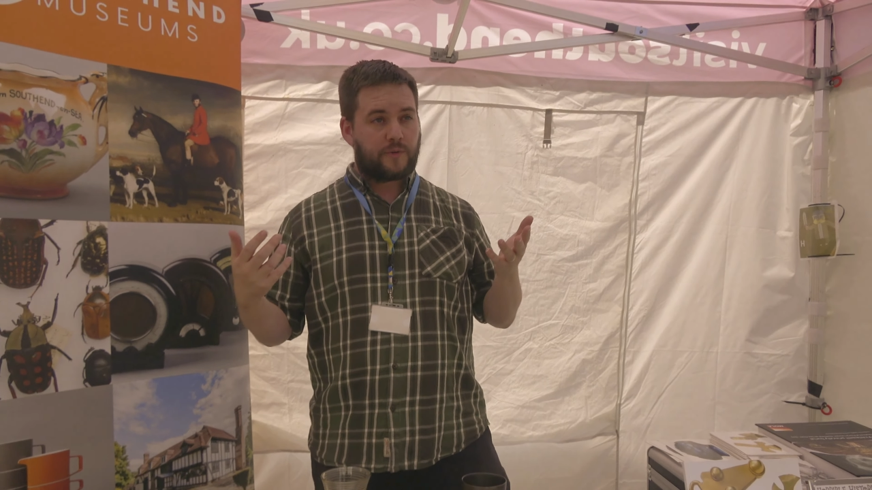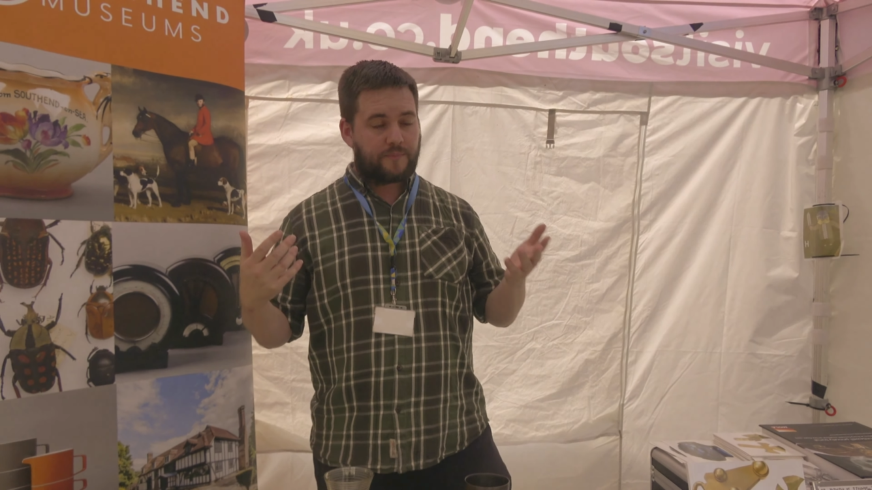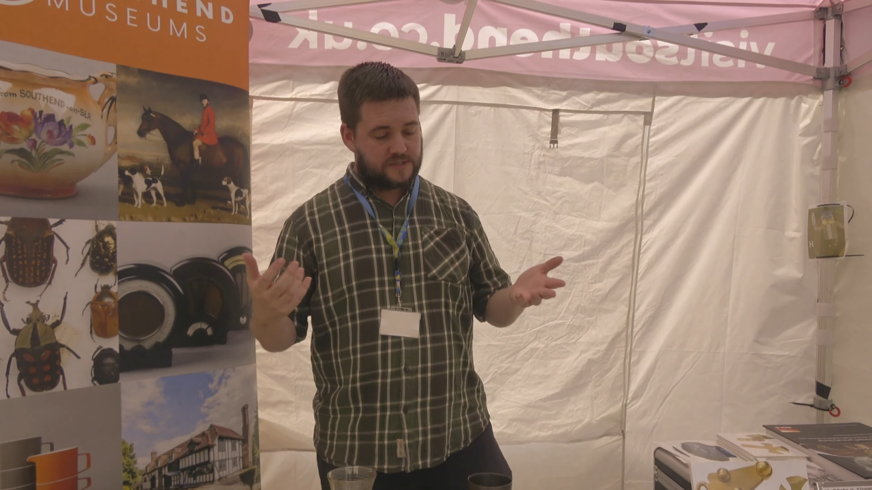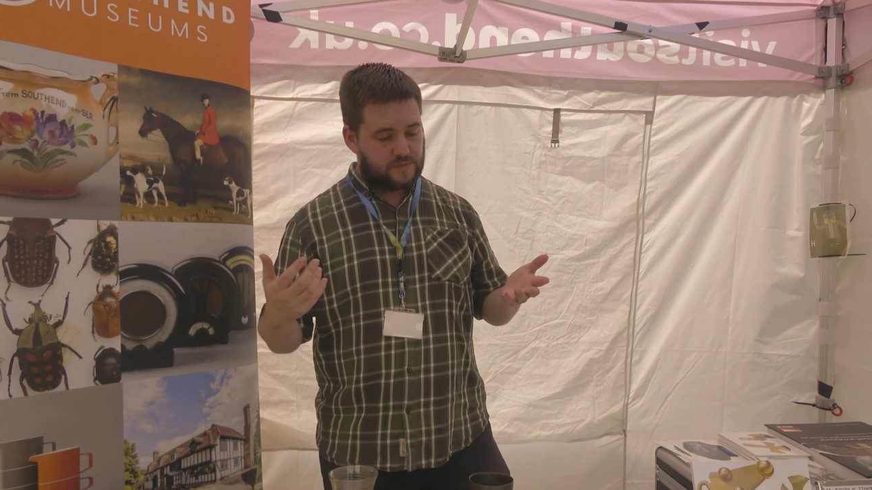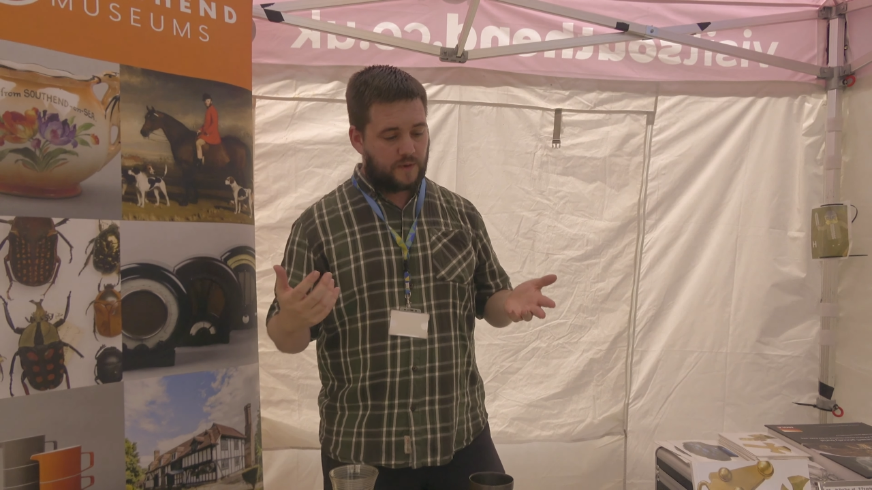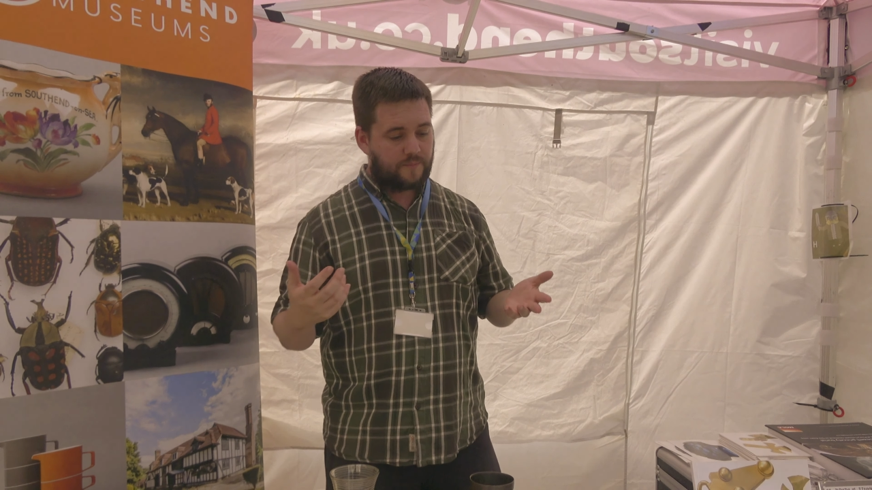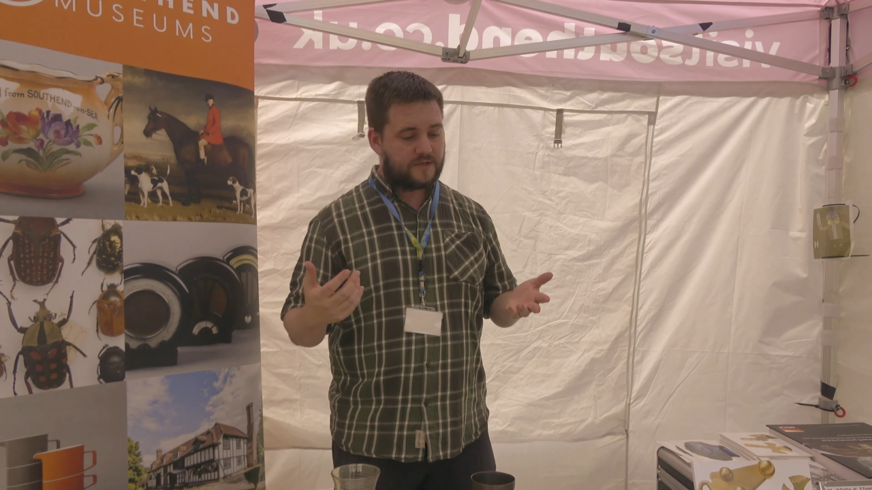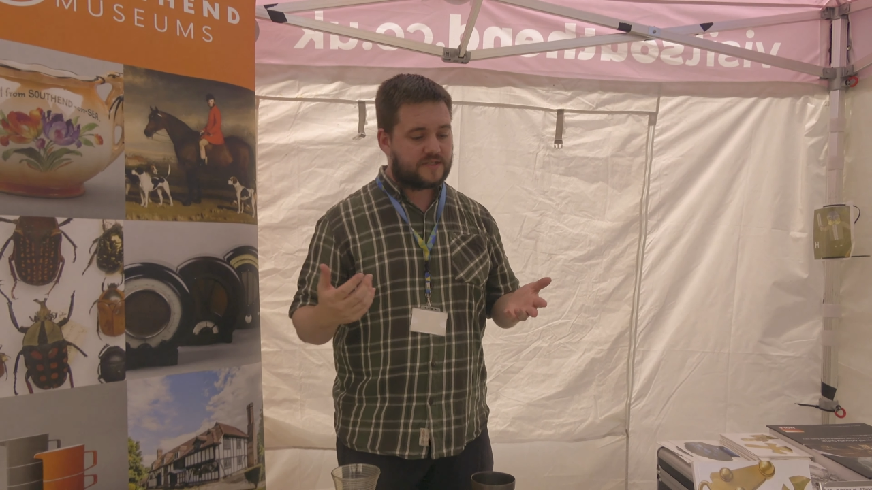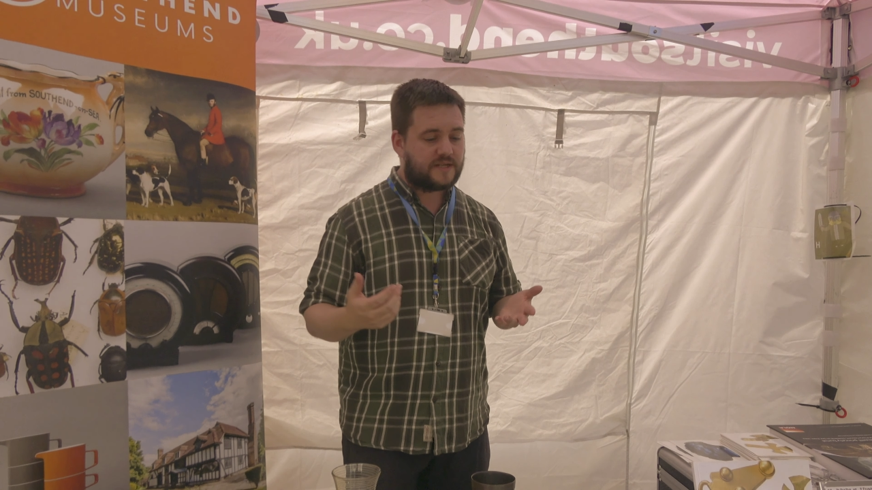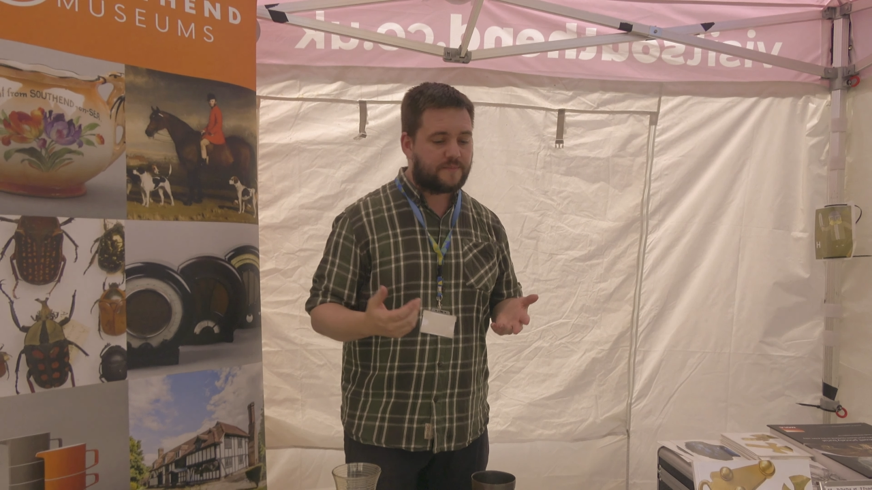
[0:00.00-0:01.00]
the Prittlewell
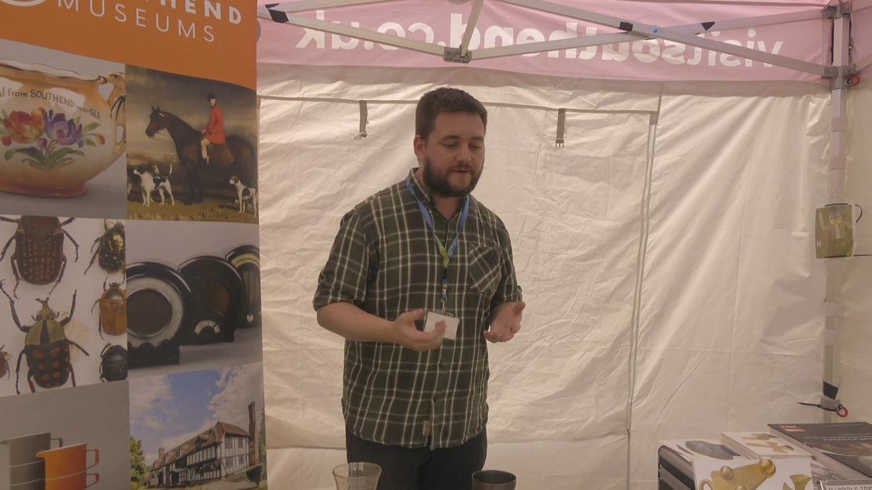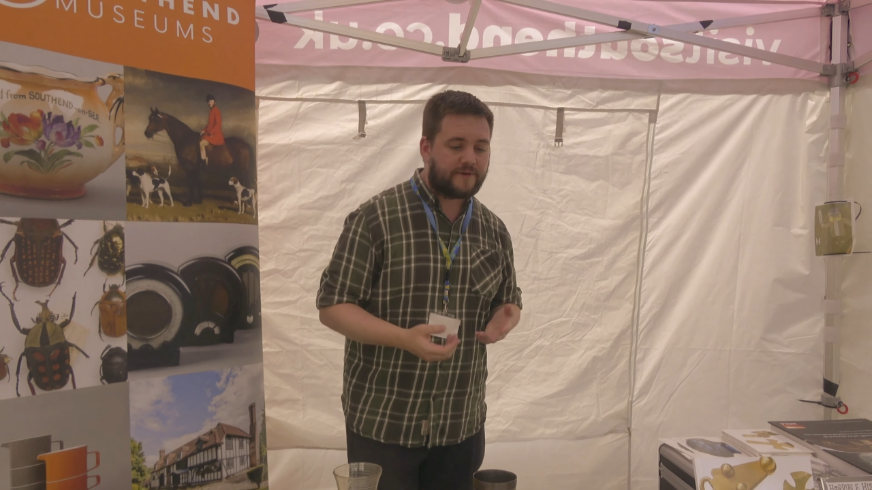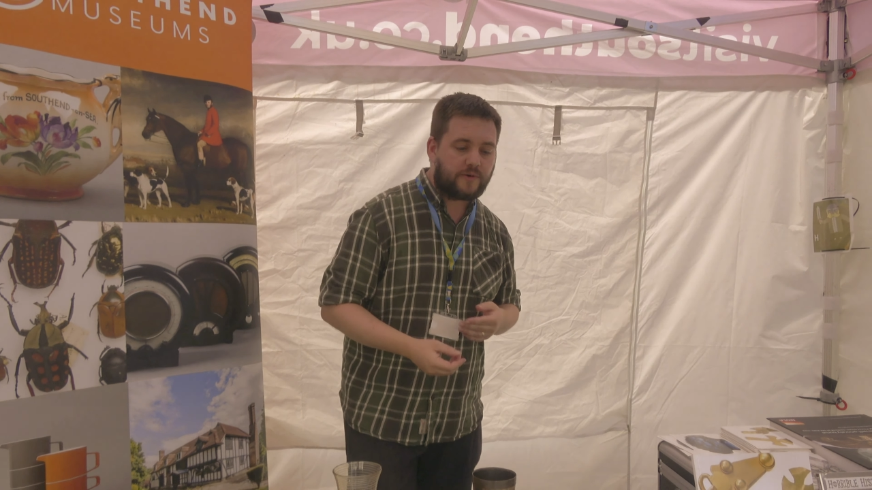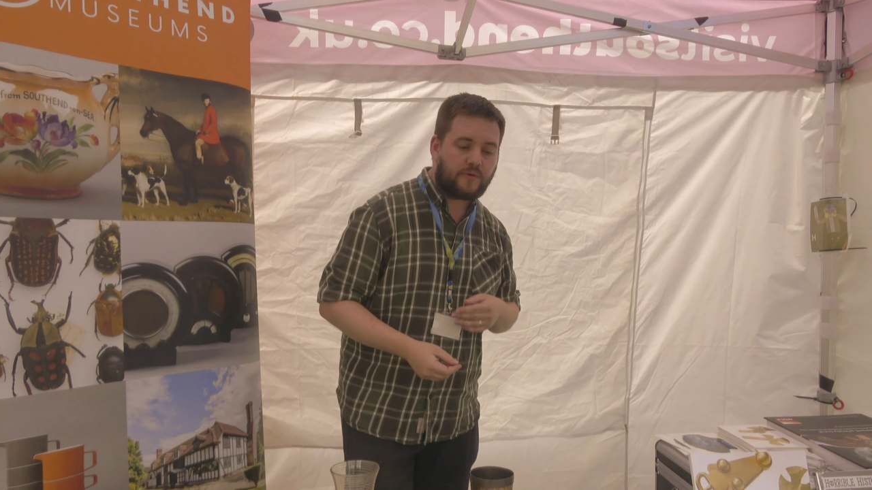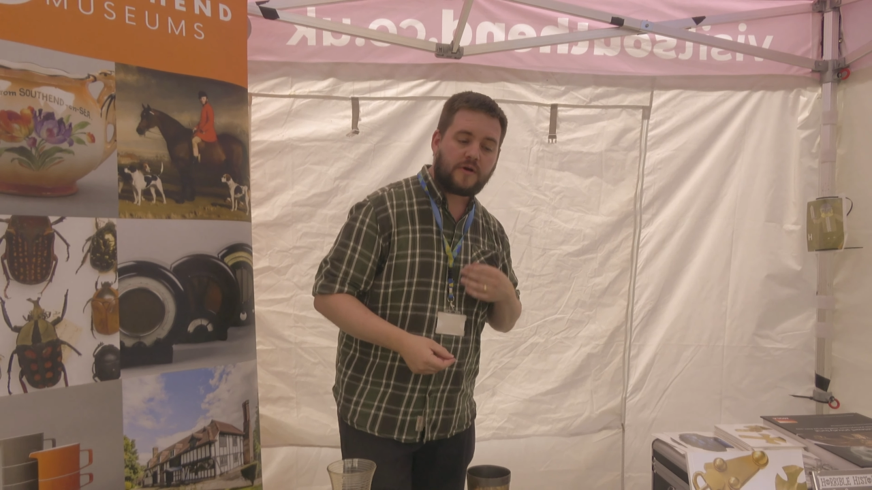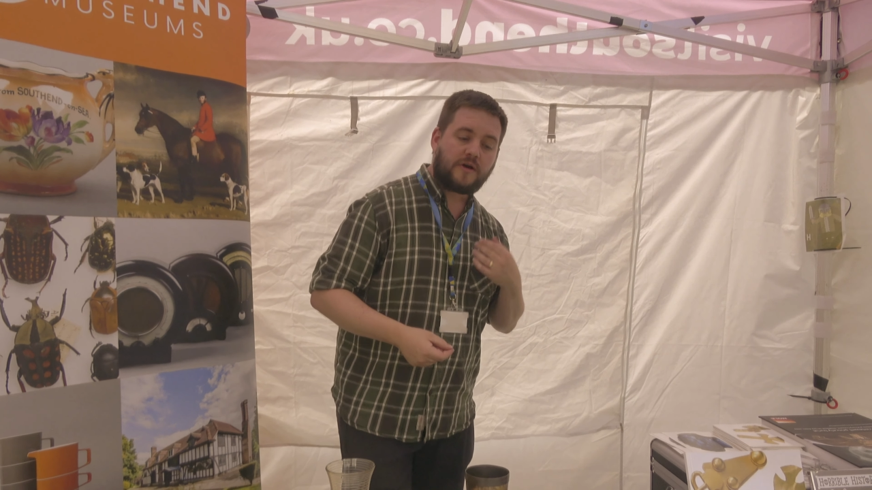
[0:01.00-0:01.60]
Princely burial,